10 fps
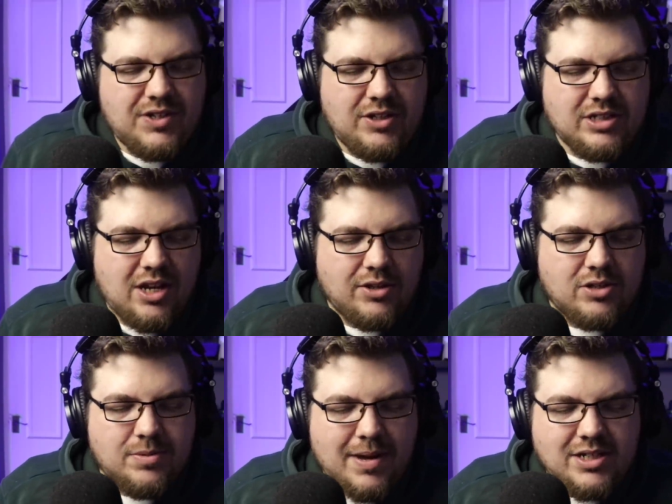even using
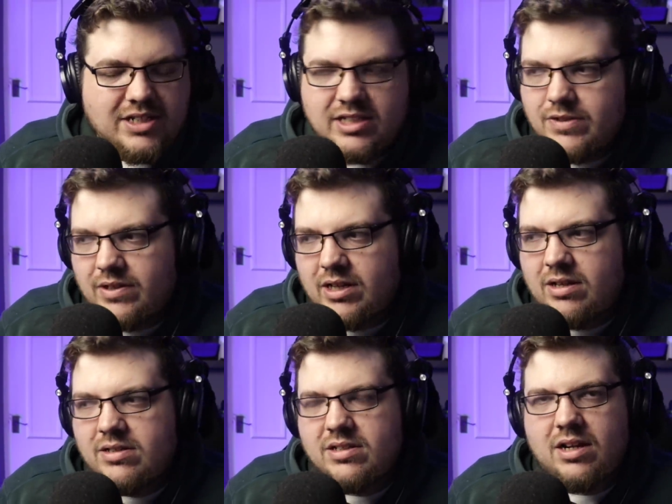logos and badges in this
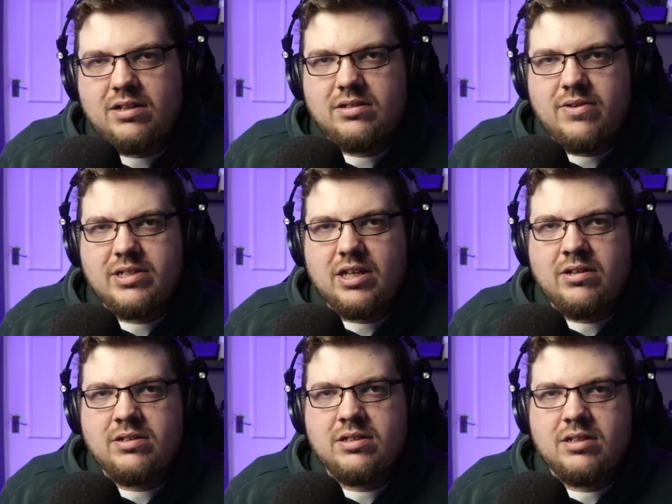video, so no excuse.